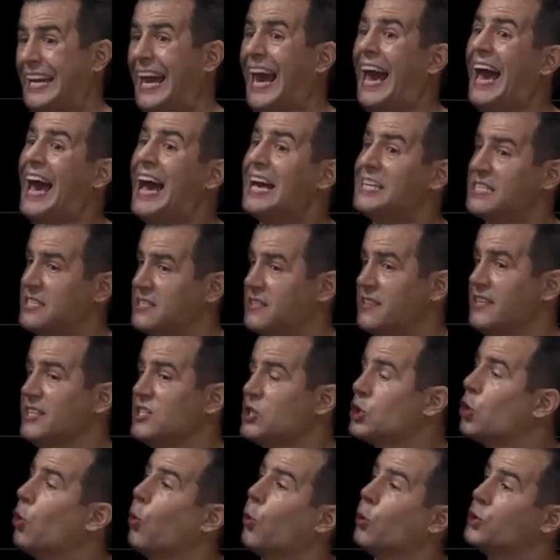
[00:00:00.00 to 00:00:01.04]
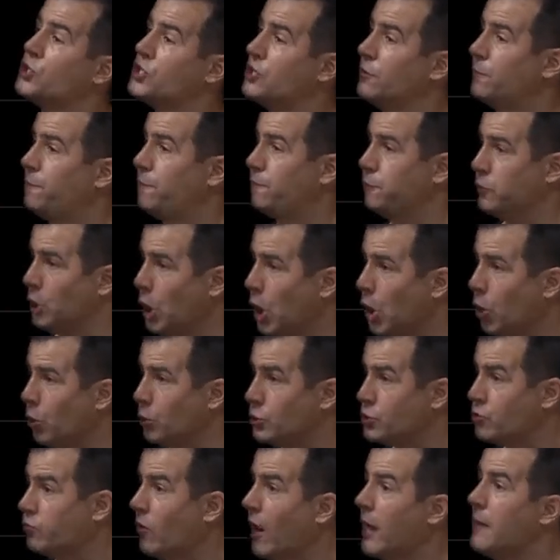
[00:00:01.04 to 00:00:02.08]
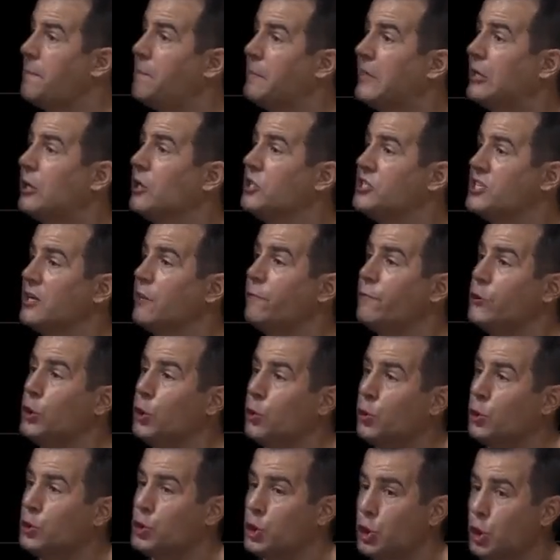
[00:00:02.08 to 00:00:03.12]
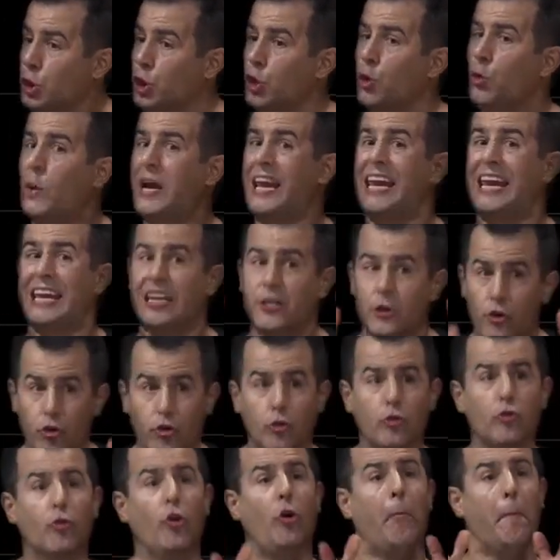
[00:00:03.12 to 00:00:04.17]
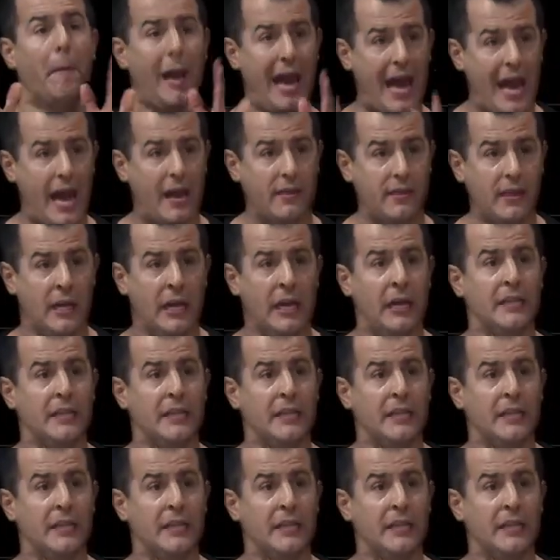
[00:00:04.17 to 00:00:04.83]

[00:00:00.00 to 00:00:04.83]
cast these scores to floats, right? Because if you do integral math,